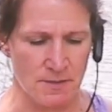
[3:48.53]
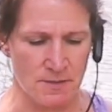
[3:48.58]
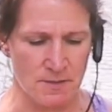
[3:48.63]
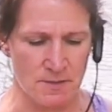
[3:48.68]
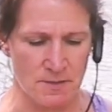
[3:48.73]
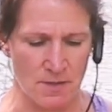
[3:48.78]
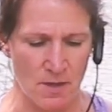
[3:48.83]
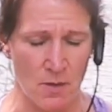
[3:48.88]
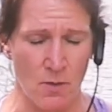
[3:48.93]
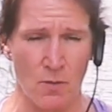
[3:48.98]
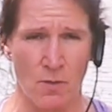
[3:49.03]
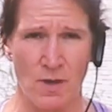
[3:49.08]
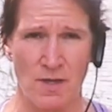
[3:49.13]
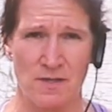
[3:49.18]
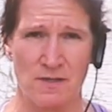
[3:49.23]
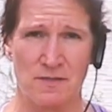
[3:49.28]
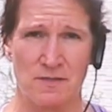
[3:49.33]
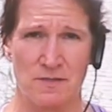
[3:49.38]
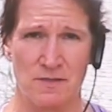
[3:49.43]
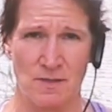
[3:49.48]
so
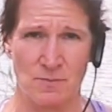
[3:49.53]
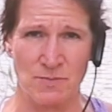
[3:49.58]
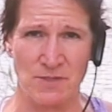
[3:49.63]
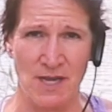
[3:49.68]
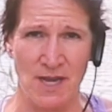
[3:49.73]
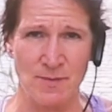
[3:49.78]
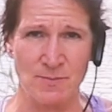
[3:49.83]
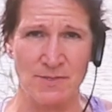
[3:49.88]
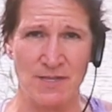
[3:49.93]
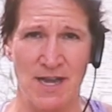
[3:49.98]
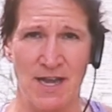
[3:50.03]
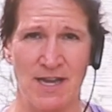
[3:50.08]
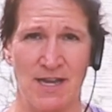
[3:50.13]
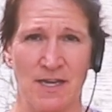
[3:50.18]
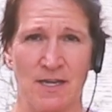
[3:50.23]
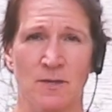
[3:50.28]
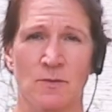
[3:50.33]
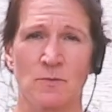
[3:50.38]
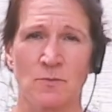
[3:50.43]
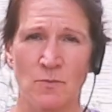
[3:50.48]
sometimes
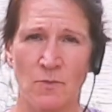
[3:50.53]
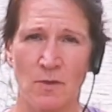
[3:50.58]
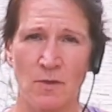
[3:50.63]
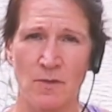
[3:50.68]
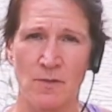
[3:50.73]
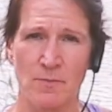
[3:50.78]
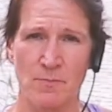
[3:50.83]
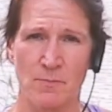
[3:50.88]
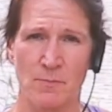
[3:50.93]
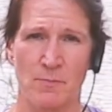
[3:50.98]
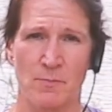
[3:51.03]
I will